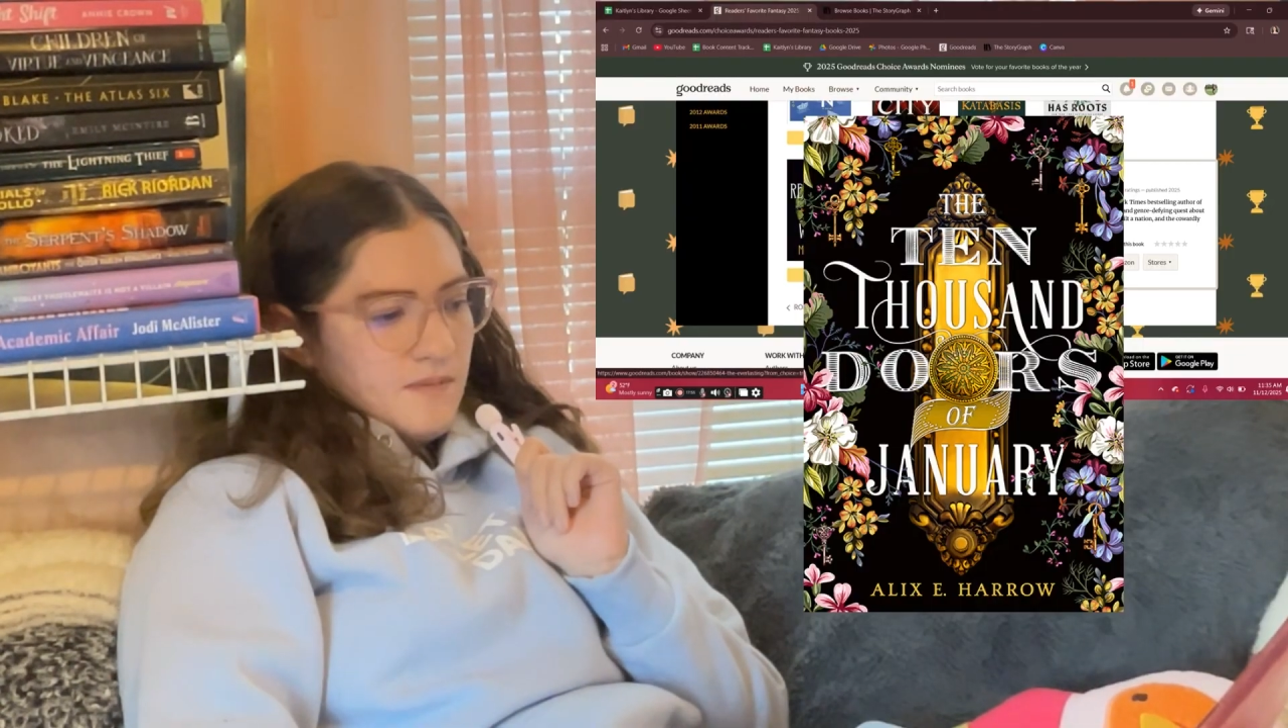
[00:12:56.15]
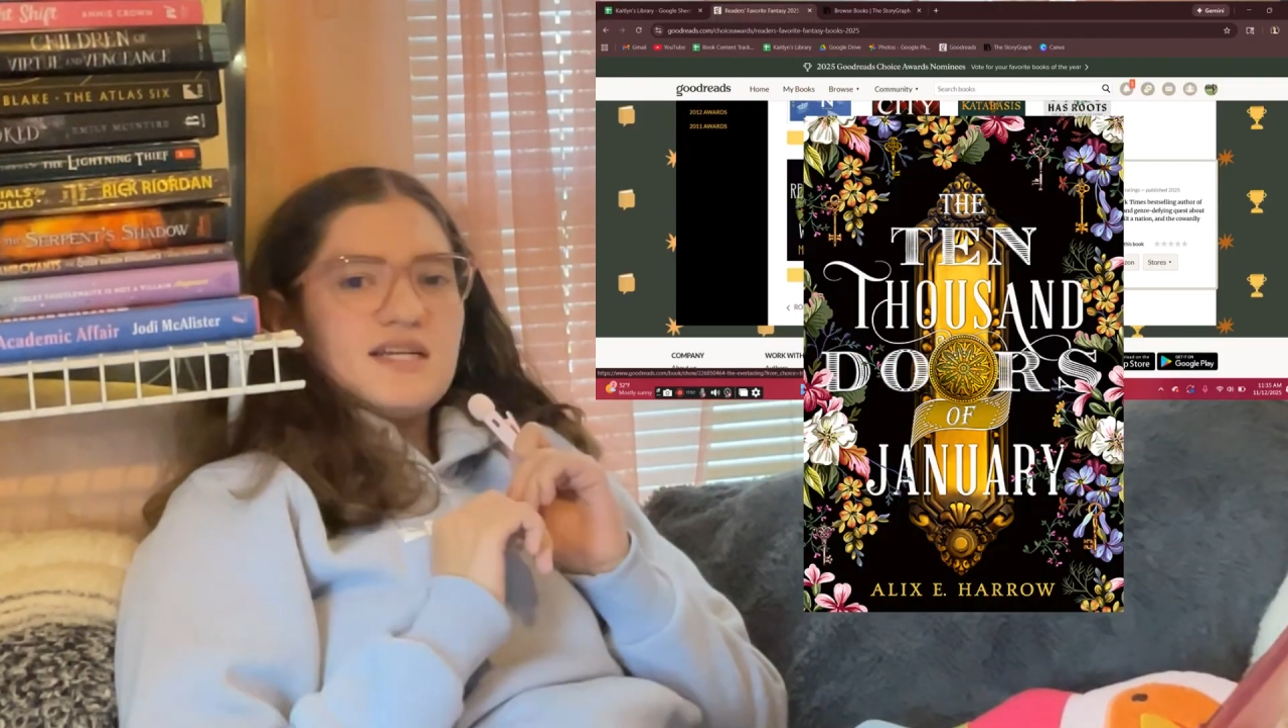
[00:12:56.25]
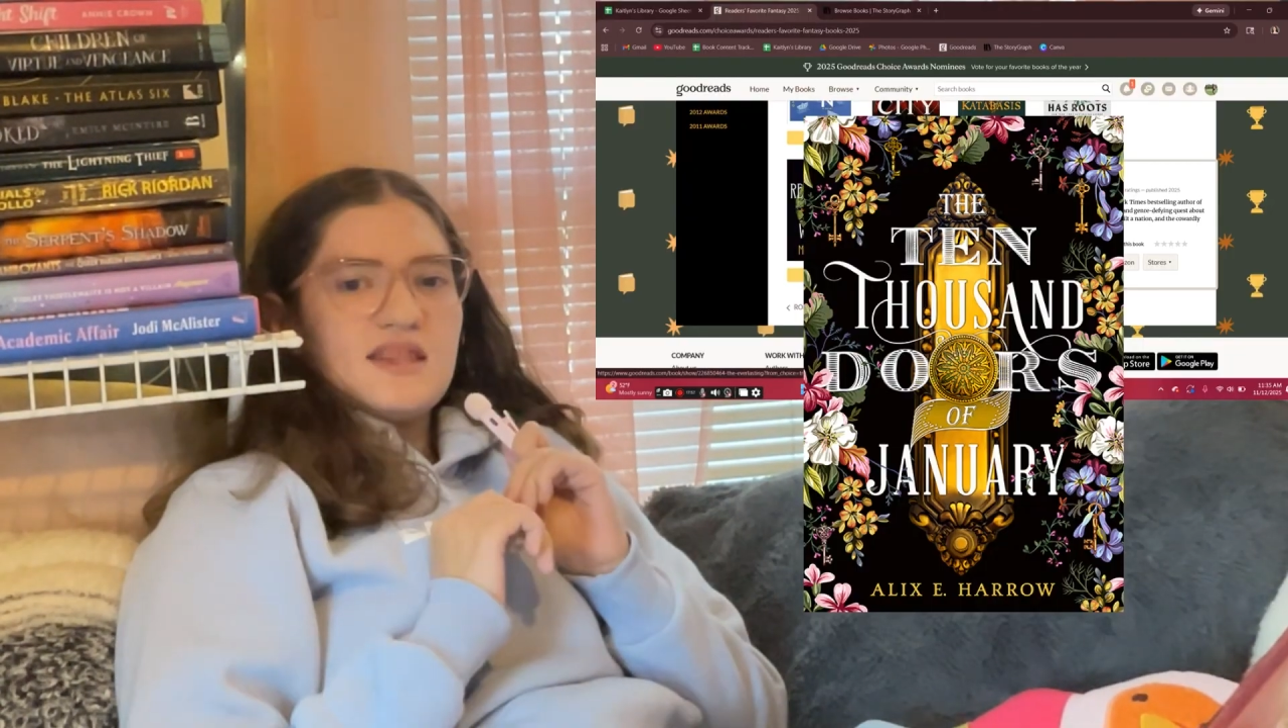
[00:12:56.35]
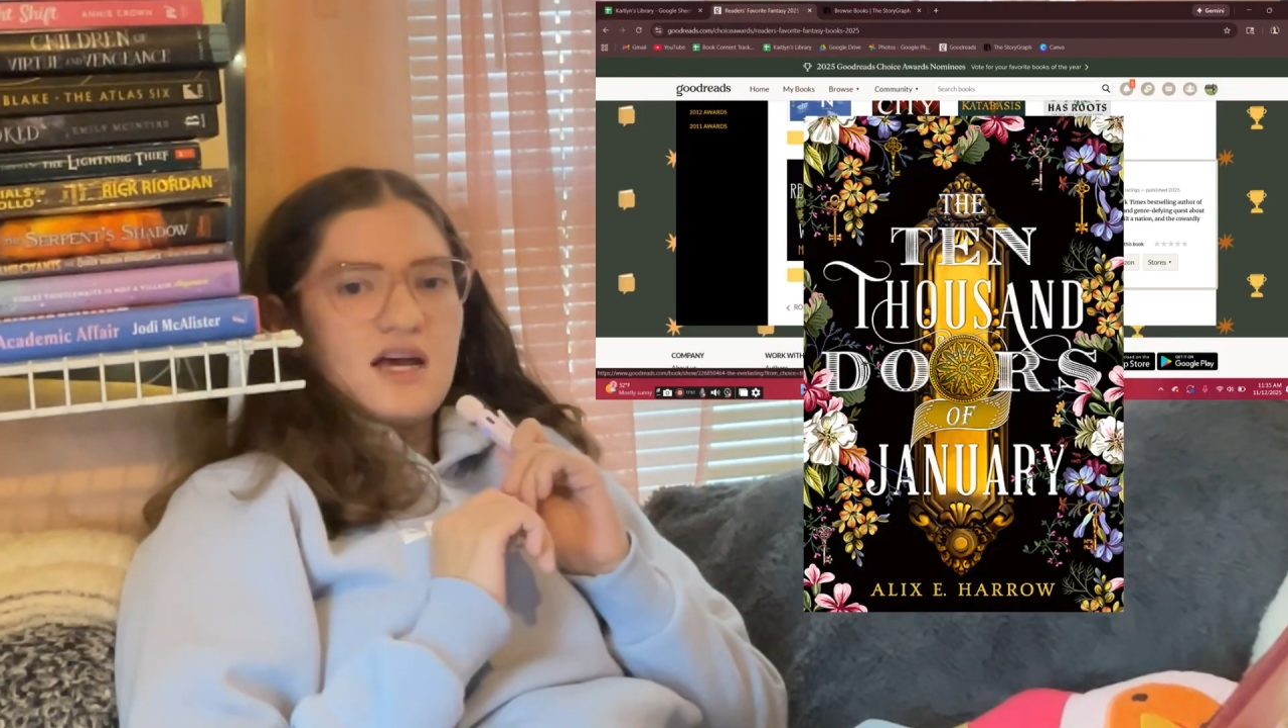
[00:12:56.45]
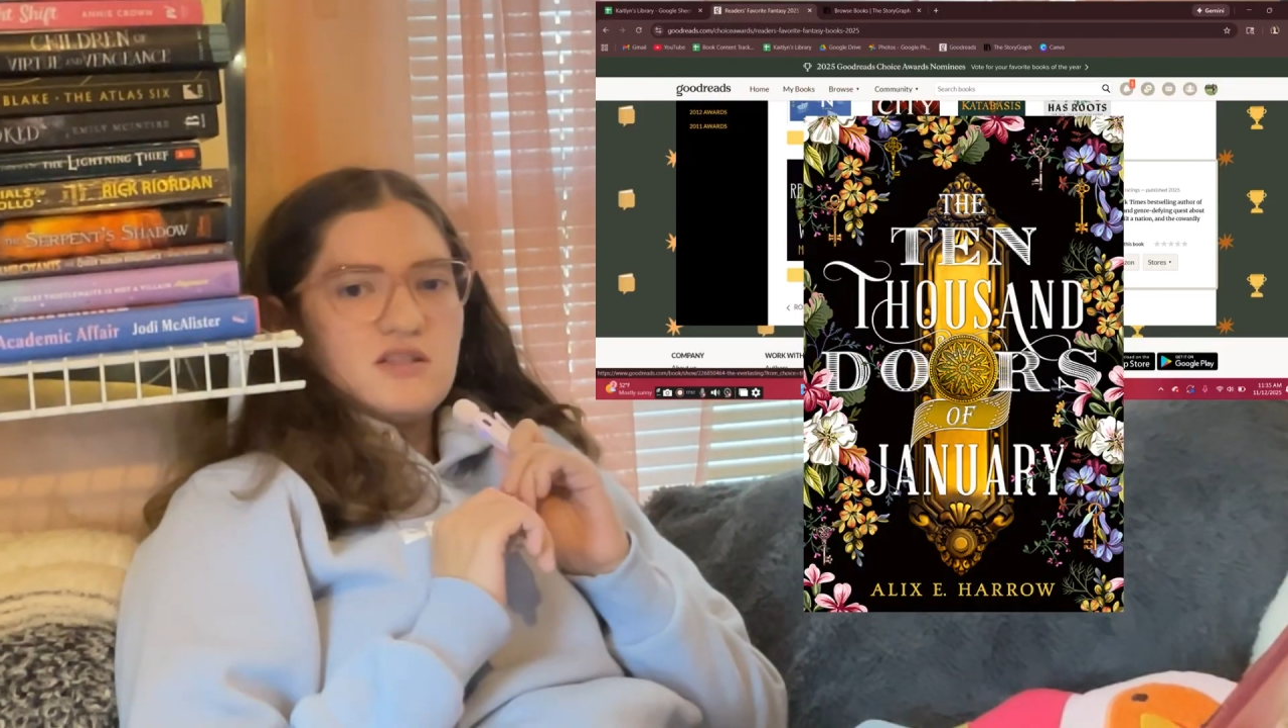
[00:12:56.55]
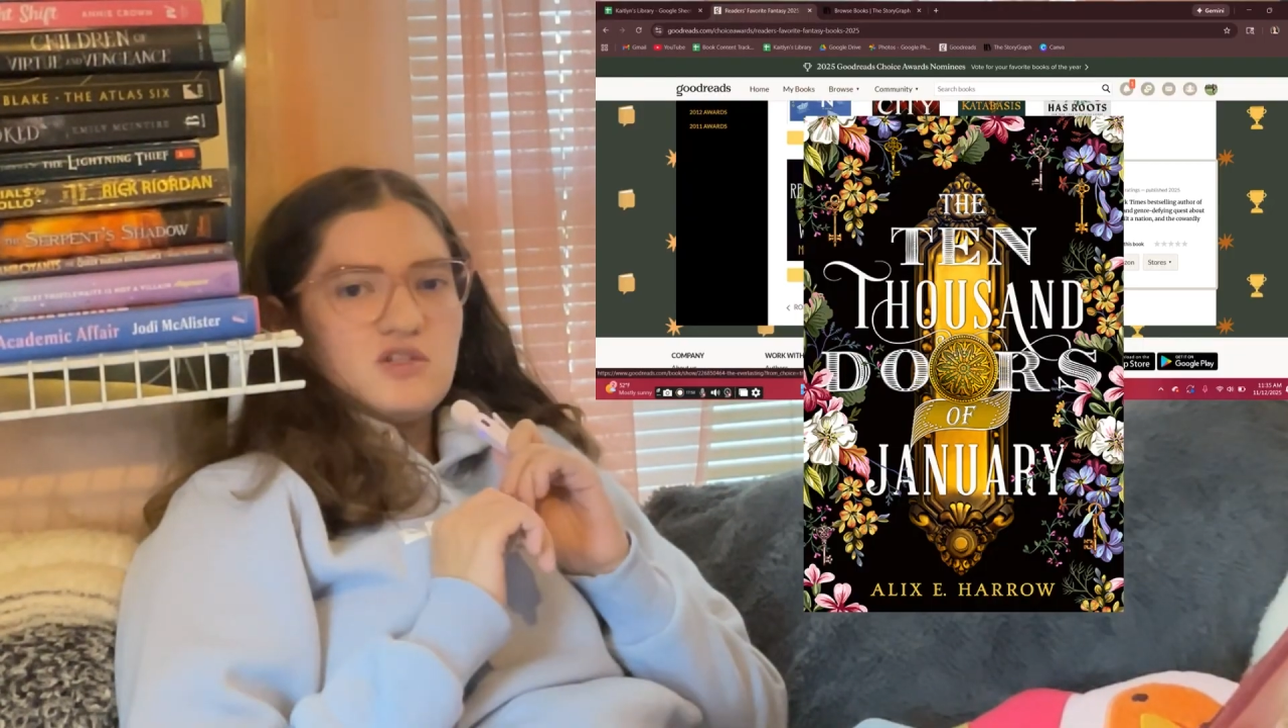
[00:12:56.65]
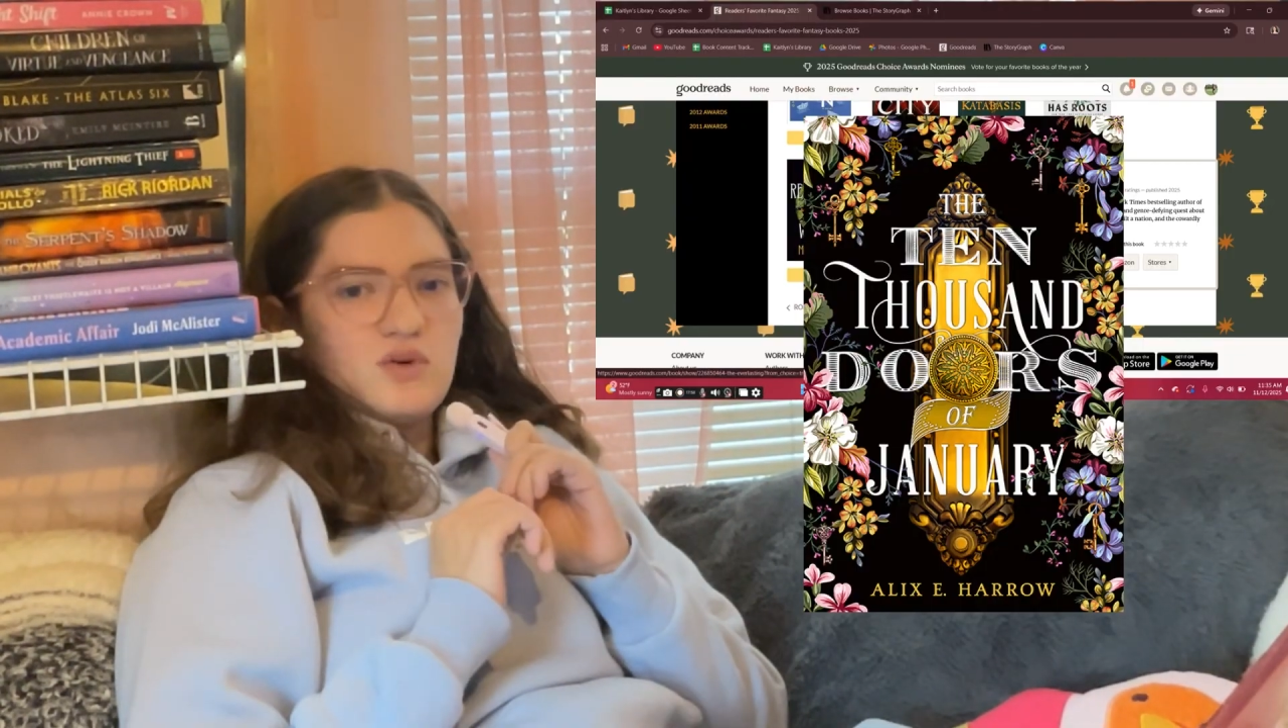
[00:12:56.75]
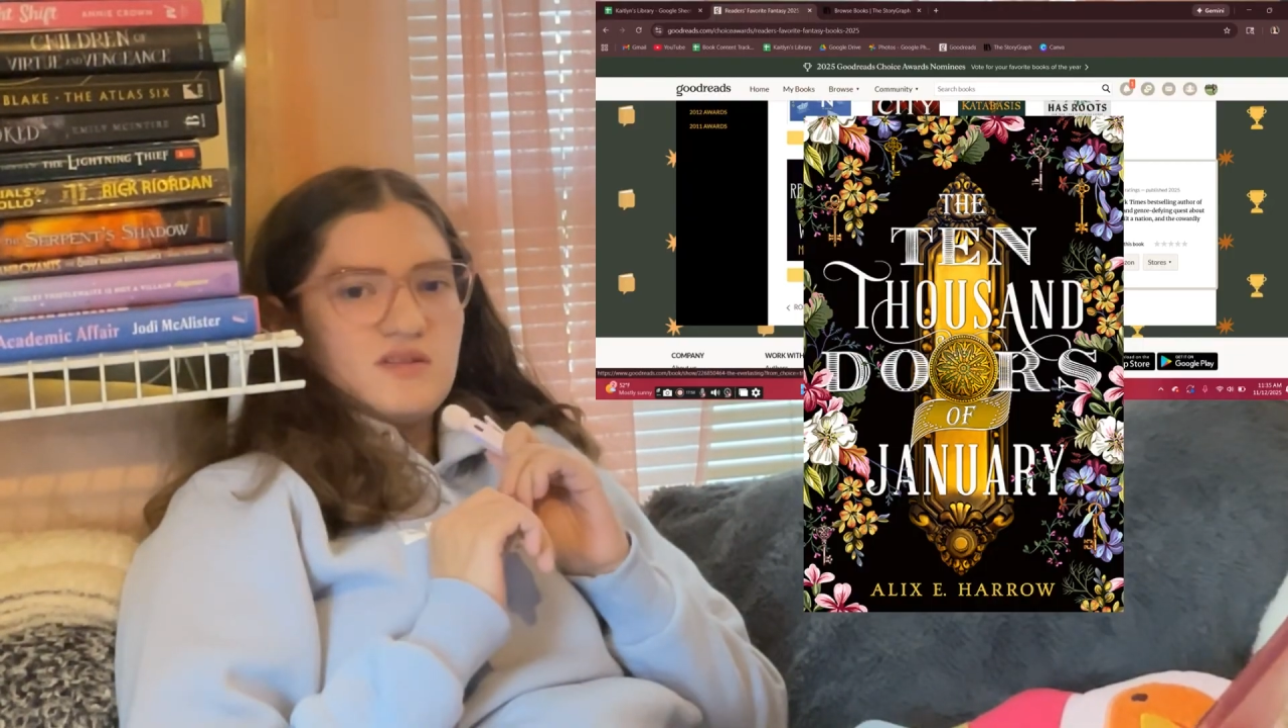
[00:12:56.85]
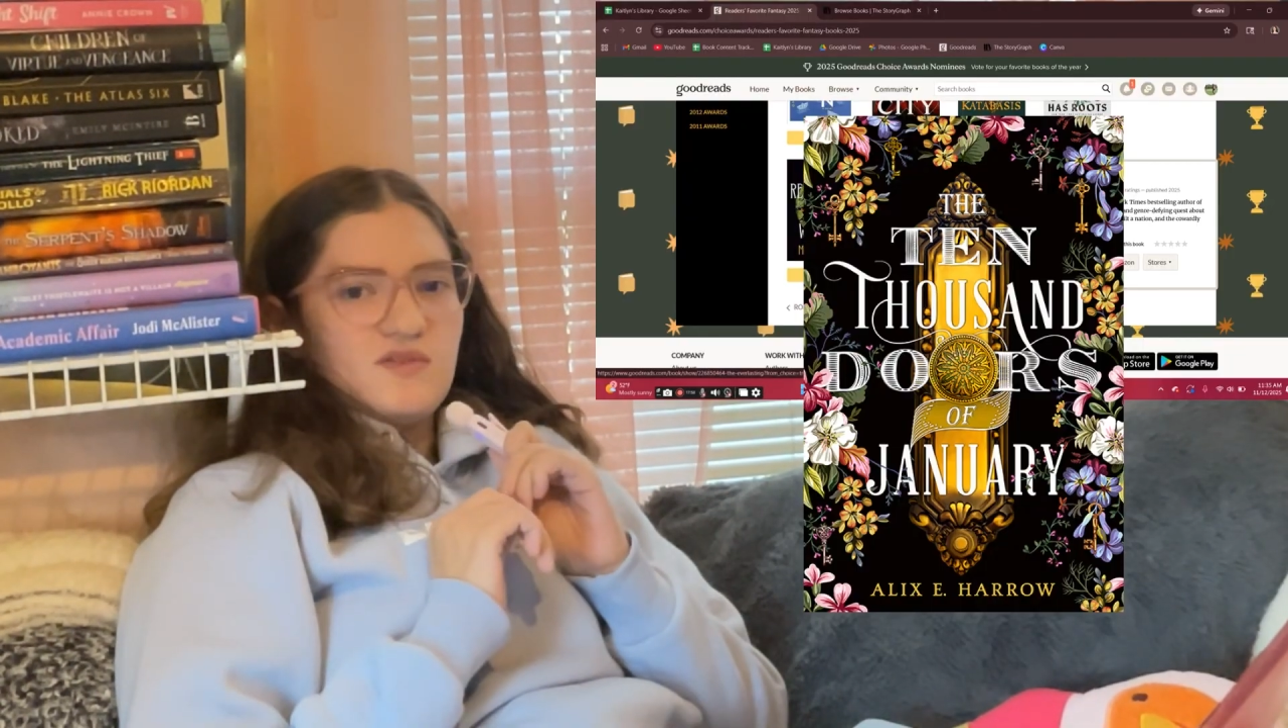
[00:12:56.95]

The 10,000 Doors